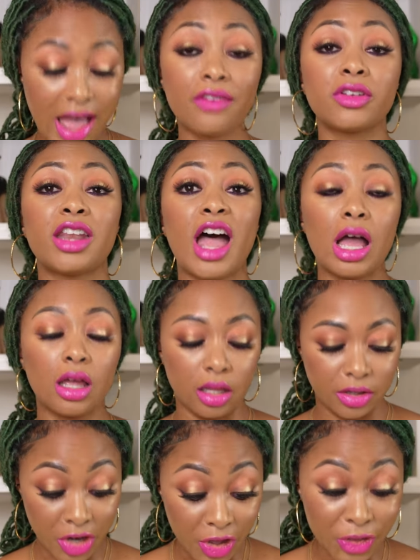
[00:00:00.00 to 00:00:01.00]
I have an
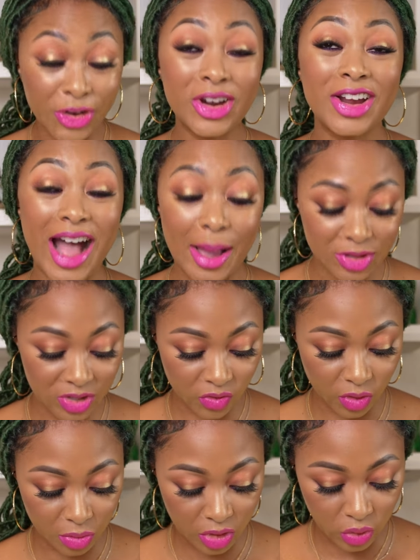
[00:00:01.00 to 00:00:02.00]
another option
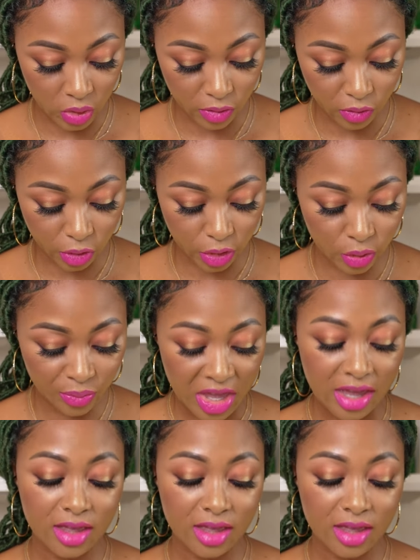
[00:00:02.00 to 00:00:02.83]
from Dior for you.